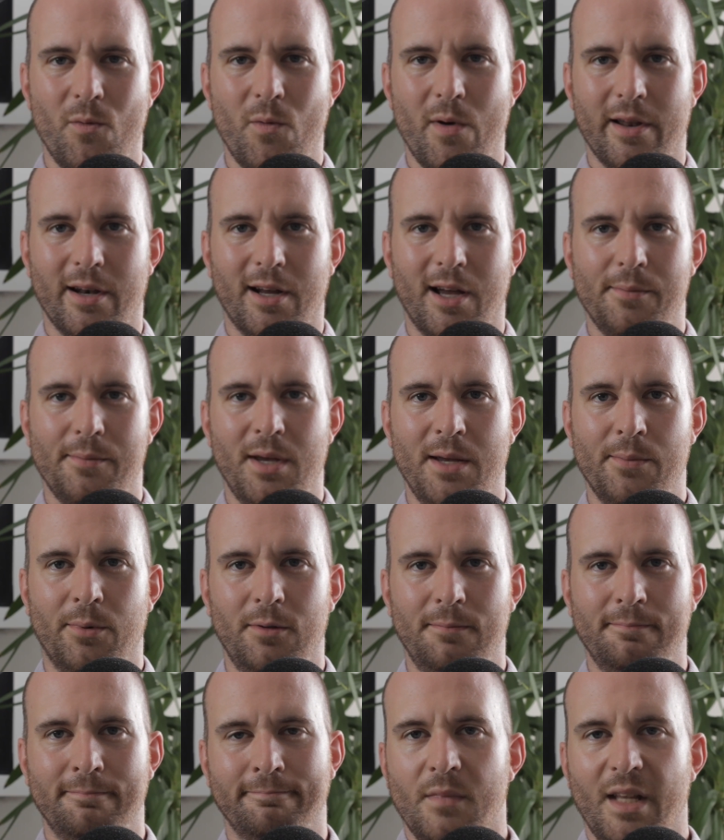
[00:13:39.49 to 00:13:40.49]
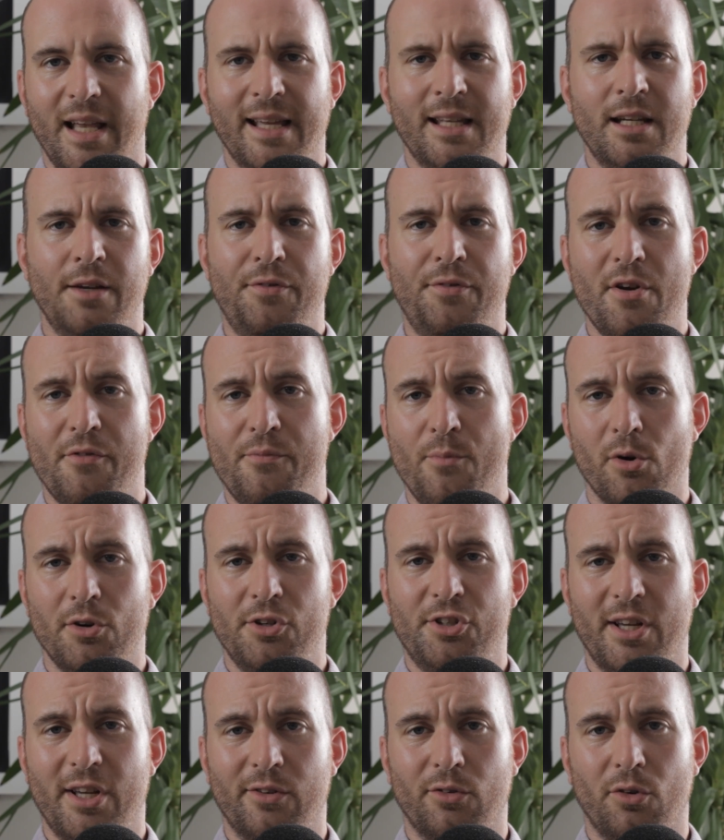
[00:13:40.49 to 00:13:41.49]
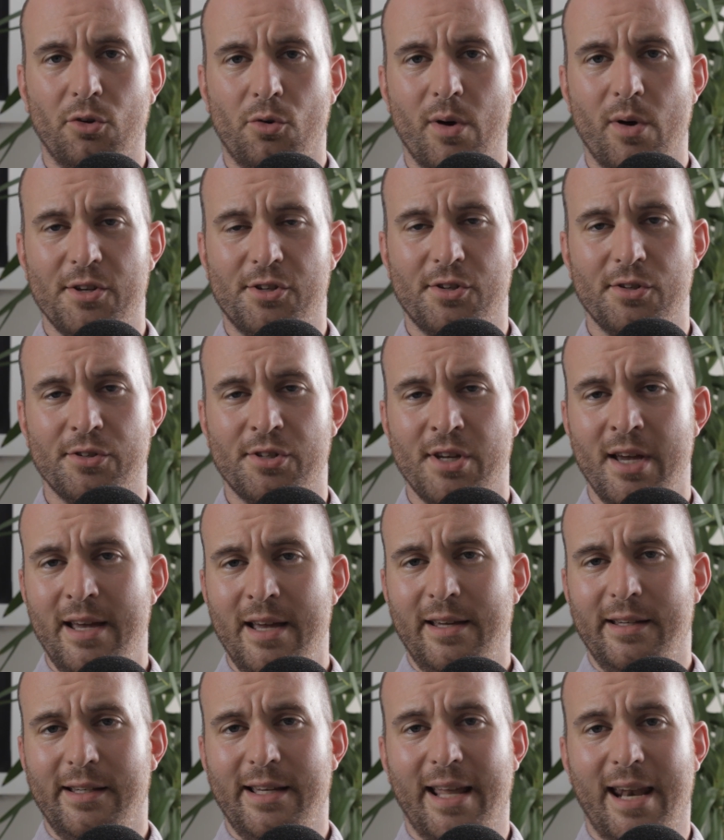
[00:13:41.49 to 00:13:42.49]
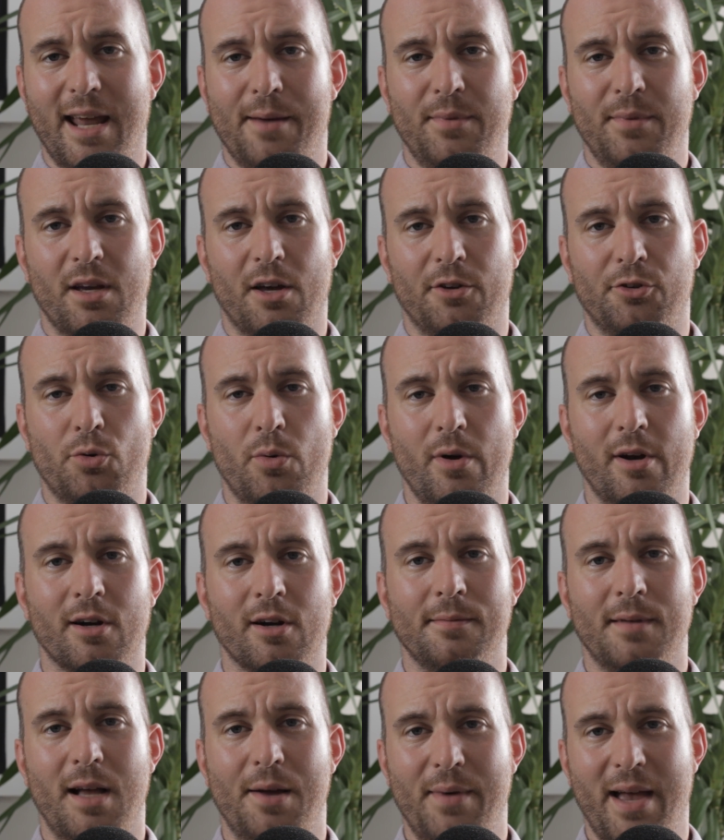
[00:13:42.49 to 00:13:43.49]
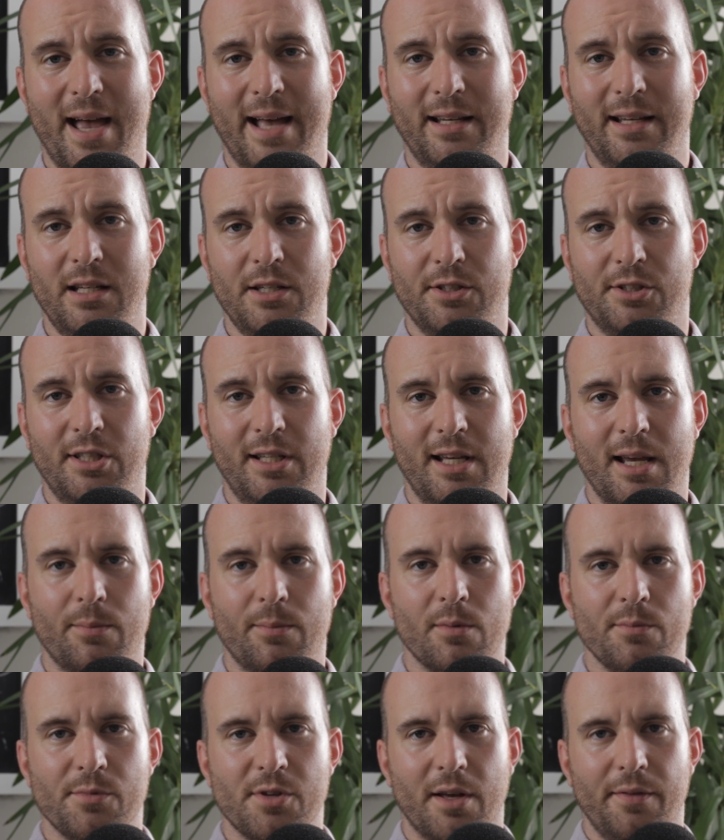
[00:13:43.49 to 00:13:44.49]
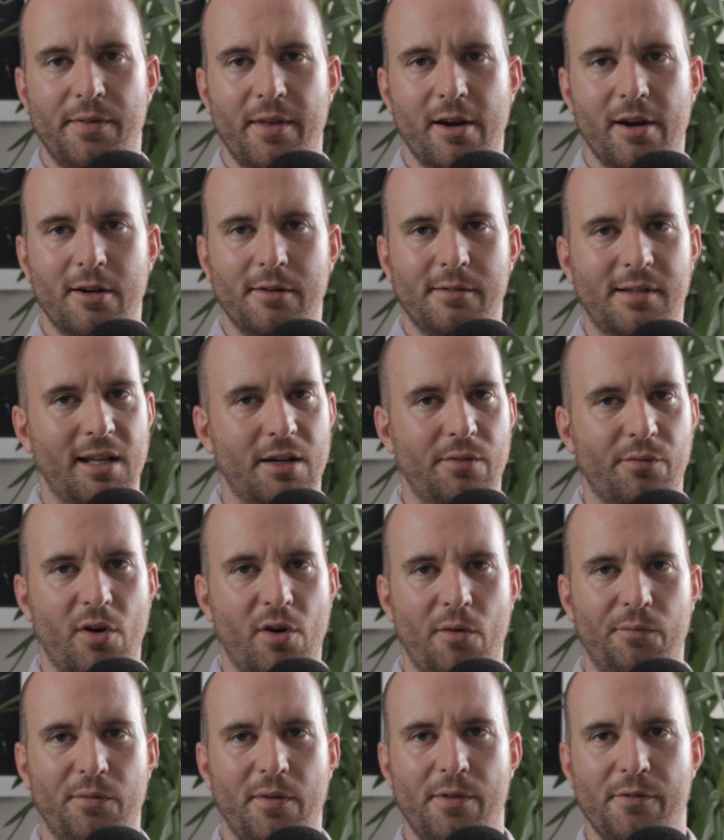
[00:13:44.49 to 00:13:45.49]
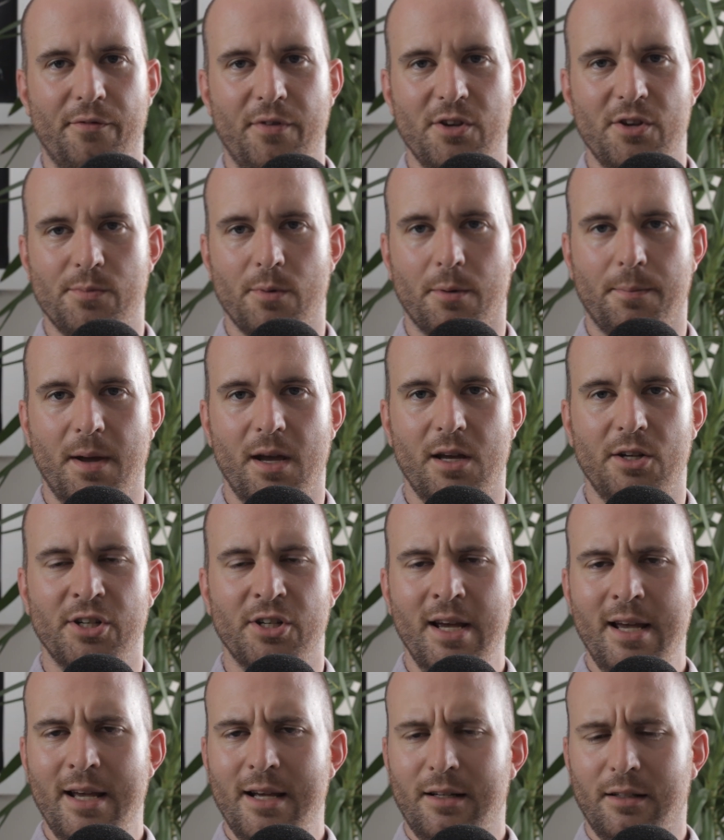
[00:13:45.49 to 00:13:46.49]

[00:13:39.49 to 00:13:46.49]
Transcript: when I'm able. And if you have more general questions, get at me on Twitter. I'm at ECAbrams on there. Get involved on the Facebook page.